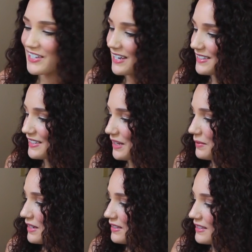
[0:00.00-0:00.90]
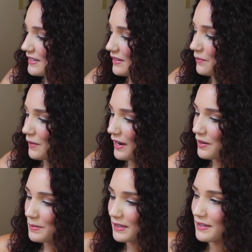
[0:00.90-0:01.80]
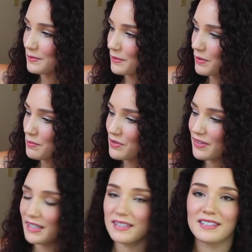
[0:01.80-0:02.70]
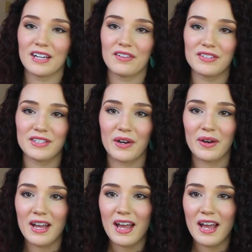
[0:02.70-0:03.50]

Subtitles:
She hasn't done one of these in a while because we were moving and stuff, so